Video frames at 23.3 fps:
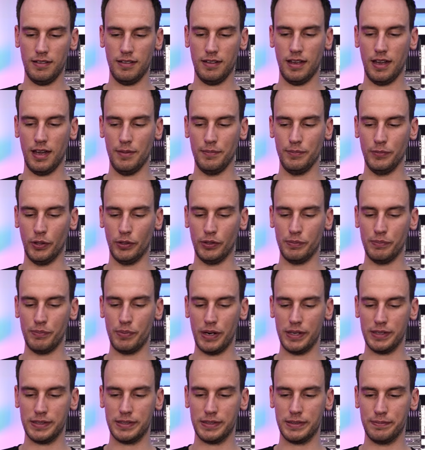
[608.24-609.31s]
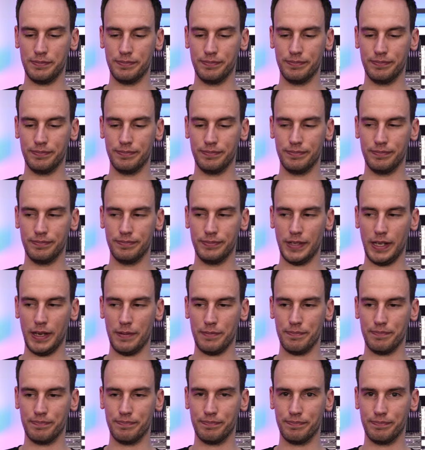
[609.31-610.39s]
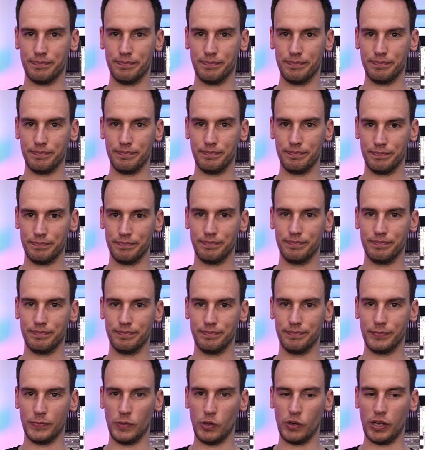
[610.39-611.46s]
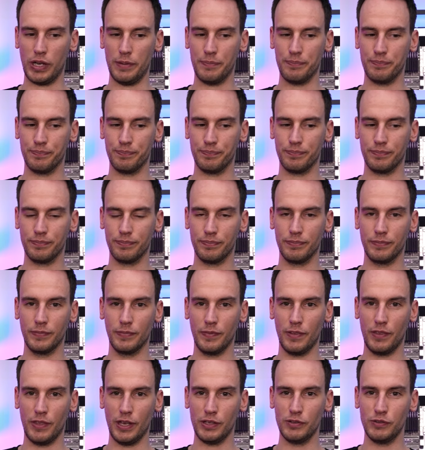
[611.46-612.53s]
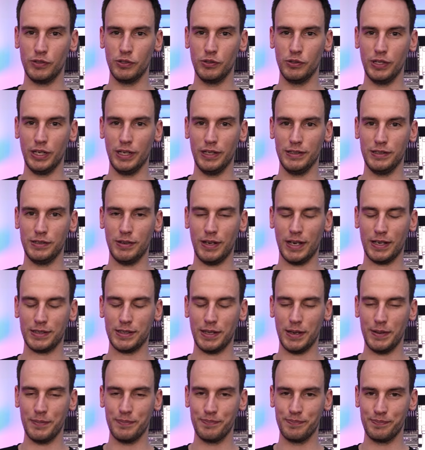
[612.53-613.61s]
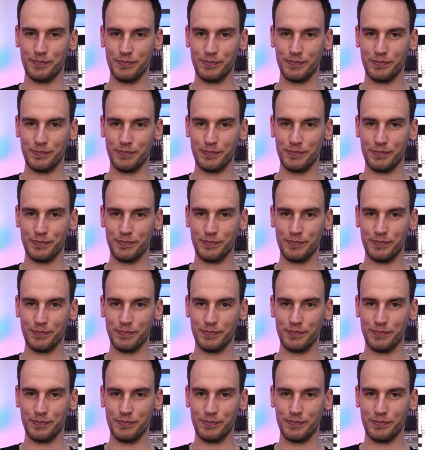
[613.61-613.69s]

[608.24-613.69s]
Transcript: I'm not impressed. Yeah. Okay. Thanks for tuning in. See you next time.